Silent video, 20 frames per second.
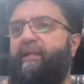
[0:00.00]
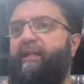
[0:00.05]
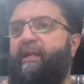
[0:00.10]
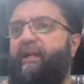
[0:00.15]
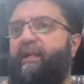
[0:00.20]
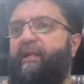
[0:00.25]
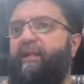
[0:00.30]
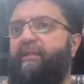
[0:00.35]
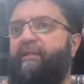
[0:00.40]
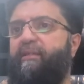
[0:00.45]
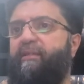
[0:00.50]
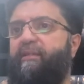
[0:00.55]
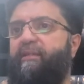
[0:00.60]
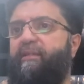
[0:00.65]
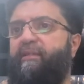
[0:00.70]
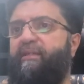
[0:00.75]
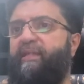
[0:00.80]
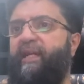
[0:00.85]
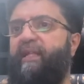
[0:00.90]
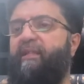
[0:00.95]
uh,
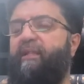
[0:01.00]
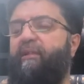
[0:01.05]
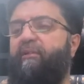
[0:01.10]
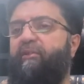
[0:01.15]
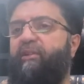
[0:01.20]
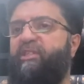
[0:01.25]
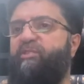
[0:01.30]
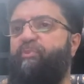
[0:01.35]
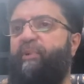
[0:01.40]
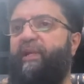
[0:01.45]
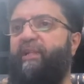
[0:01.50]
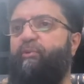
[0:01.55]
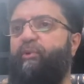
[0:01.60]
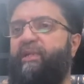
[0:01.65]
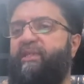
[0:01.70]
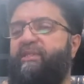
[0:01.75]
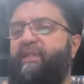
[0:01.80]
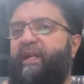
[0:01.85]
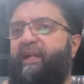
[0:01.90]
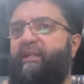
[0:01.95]
that Allah subhanahu wa
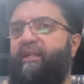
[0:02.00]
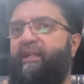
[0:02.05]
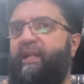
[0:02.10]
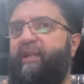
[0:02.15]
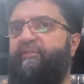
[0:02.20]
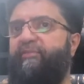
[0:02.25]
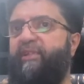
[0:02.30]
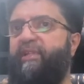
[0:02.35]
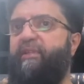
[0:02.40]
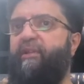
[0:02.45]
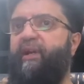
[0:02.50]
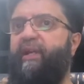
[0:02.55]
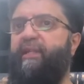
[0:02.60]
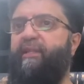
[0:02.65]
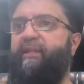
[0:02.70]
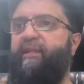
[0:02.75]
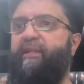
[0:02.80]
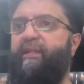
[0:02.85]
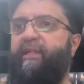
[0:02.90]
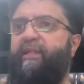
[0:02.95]
ta'ala, every night,
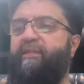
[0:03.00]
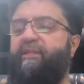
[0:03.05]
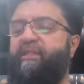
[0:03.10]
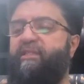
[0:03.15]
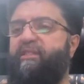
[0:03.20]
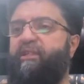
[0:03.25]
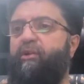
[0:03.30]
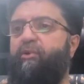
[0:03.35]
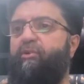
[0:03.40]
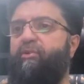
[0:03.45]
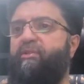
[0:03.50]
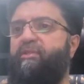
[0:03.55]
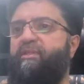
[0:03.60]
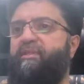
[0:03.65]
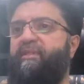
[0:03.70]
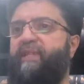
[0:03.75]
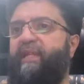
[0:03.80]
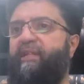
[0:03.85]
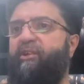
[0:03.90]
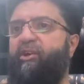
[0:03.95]
the souls,
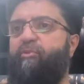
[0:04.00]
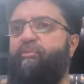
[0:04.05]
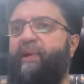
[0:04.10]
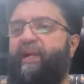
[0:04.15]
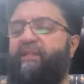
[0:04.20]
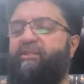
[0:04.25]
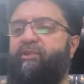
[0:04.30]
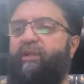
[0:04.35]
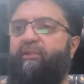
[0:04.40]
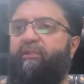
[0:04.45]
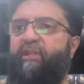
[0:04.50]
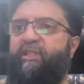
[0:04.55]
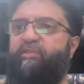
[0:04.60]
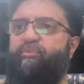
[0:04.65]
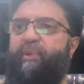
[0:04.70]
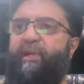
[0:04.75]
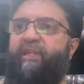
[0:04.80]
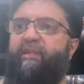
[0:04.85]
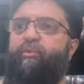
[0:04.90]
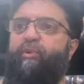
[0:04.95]
they go back to Allah
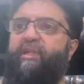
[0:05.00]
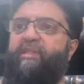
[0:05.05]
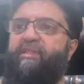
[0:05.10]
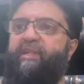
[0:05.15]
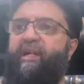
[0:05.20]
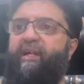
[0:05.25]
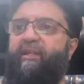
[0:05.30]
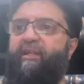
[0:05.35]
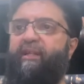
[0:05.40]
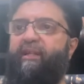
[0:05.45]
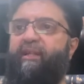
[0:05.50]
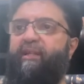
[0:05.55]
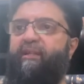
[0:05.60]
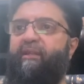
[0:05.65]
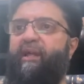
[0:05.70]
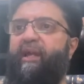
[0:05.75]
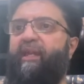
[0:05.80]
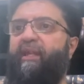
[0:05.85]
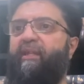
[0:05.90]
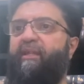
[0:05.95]
subhanahu wa ta'ala
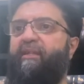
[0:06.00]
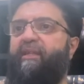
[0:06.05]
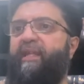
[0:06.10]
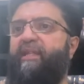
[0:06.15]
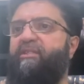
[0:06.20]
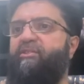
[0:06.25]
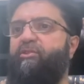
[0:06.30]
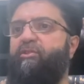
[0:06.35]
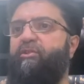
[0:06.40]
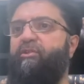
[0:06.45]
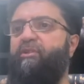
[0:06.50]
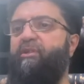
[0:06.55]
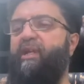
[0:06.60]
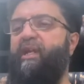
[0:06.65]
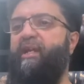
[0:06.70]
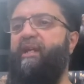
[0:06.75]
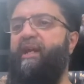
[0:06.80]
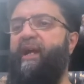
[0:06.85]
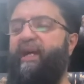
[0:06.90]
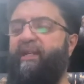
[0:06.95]
like they do
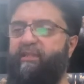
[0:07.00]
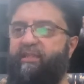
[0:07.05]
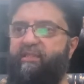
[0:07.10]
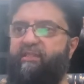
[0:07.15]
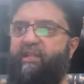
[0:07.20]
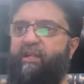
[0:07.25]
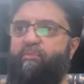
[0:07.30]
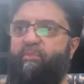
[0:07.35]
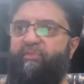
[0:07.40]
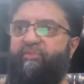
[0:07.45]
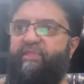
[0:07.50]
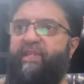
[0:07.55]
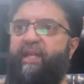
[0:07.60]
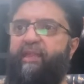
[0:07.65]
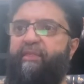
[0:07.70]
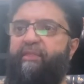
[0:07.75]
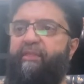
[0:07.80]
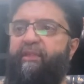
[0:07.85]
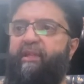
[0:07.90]
at the time of death.